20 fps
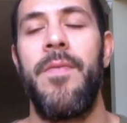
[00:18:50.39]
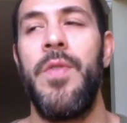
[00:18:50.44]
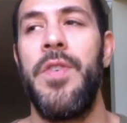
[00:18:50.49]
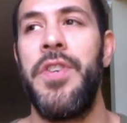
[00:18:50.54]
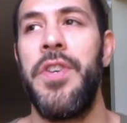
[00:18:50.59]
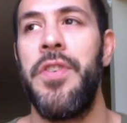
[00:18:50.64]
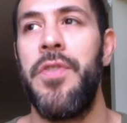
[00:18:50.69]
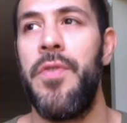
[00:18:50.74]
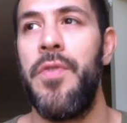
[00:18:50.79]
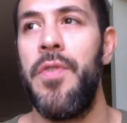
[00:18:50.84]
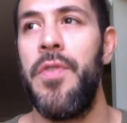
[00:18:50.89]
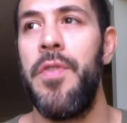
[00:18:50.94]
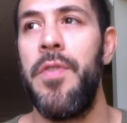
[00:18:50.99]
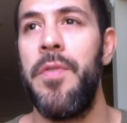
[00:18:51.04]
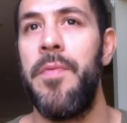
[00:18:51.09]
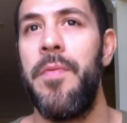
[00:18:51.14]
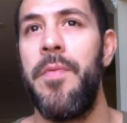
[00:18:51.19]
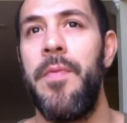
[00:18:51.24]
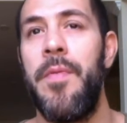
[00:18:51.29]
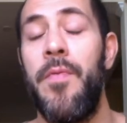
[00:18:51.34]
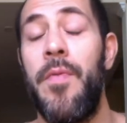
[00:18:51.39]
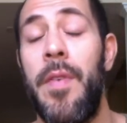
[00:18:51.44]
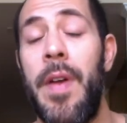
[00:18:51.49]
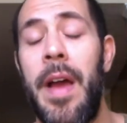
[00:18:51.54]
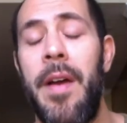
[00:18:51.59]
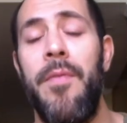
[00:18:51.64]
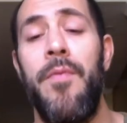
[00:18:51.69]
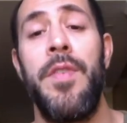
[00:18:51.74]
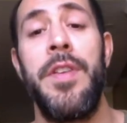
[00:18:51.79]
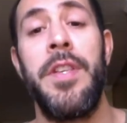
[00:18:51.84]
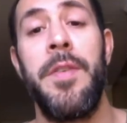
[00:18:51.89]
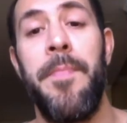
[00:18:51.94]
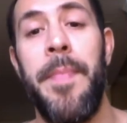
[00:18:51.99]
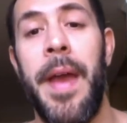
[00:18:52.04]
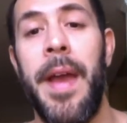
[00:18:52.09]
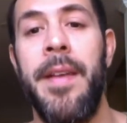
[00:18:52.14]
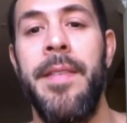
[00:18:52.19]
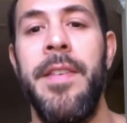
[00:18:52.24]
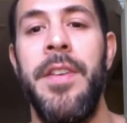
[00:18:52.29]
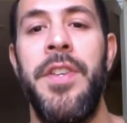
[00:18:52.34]
We should all
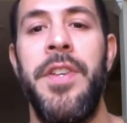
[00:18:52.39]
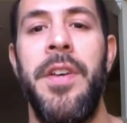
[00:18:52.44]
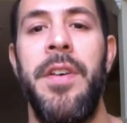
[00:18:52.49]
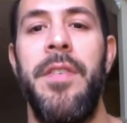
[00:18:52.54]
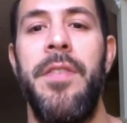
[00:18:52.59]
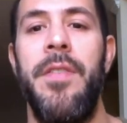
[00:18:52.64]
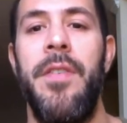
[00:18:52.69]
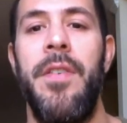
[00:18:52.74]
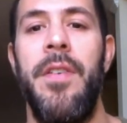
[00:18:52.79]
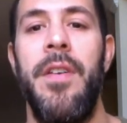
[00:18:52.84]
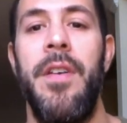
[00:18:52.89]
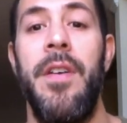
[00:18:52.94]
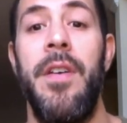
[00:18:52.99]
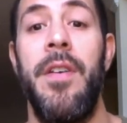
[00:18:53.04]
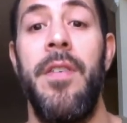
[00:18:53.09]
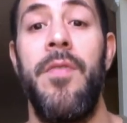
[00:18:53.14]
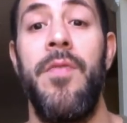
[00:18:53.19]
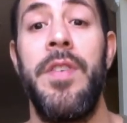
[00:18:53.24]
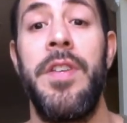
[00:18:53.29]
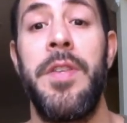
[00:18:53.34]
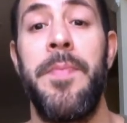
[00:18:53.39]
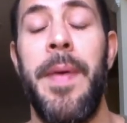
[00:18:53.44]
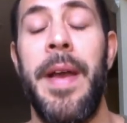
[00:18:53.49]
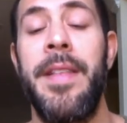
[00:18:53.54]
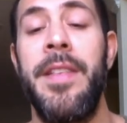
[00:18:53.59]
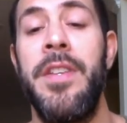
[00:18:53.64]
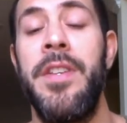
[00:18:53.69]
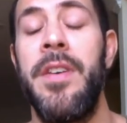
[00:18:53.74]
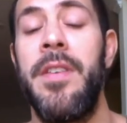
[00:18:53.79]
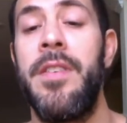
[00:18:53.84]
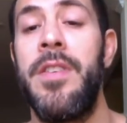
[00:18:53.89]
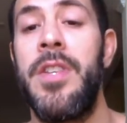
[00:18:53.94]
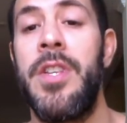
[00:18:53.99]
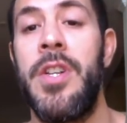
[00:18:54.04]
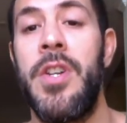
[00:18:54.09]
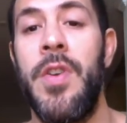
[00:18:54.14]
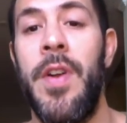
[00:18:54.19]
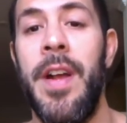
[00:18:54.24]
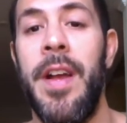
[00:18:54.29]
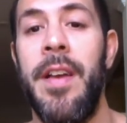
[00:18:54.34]
respect each other, respect each other's
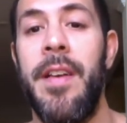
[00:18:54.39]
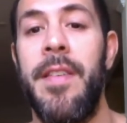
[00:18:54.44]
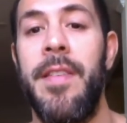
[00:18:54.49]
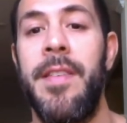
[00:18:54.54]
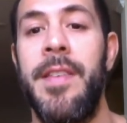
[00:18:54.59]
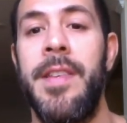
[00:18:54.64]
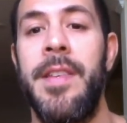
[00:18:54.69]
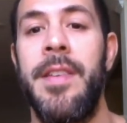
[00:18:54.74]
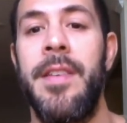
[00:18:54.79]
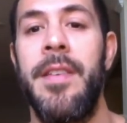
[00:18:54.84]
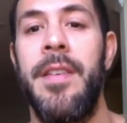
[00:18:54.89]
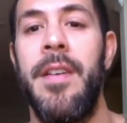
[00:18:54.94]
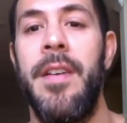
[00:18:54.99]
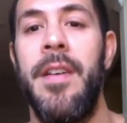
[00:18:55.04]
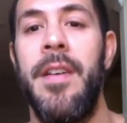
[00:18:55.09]
strengths.